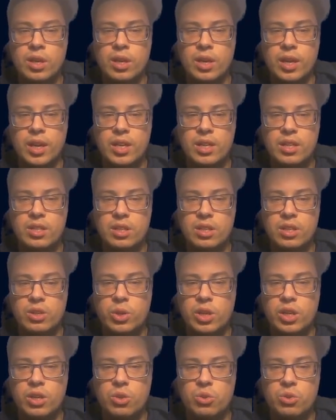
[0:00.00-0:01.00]
and you
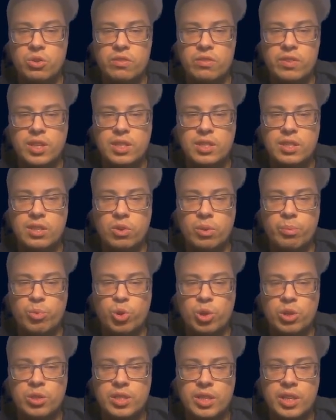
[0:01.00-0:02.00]
can use these reports